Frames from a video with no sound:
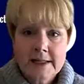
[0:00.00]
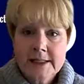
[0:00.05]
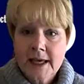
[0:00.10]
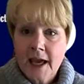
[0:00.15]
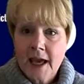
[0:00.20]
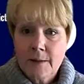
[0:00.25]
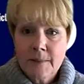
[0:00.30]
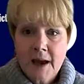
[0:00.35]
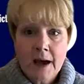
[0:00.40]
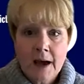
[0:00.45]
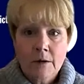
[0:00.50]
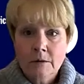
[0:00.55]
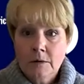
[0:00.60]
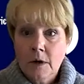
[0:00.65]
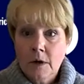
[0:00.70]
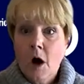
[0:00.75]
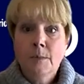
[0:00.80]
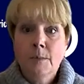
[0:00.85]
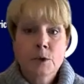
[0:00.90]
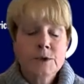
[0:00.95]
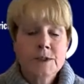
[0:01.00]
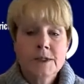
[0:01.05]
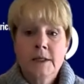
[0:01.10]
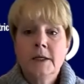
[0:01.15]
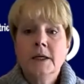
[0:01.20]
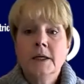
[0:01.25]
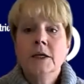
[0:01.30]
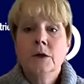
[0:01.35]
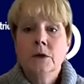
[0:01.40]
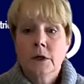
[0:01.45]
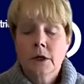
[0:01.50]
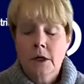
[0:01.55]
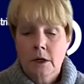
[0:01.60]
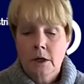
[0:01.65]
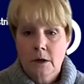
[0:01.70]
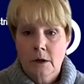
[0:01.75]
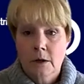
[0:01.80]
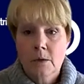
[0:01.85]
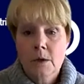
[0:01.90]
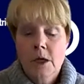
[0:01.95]
came out almost a year
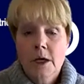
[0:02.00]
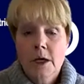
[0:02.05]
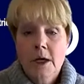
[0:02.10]
ago.